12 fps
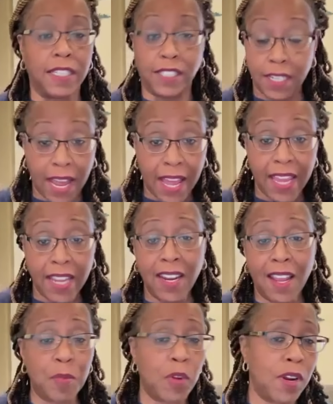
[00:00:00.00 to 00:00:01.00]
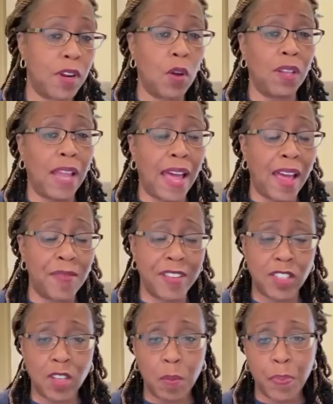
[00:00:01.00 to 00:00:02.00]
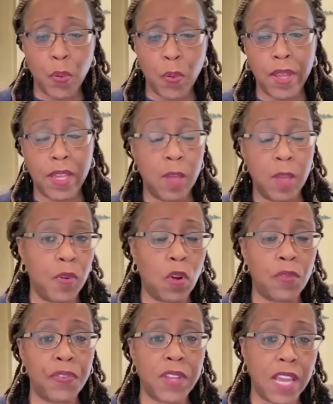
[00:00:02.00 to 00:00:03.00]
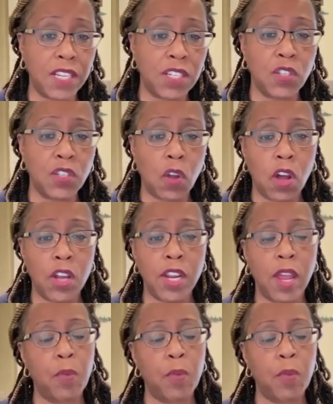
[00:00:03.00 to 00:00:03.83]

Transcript: Uh, tonight, I'm going to go live at some point, keep your notifications on,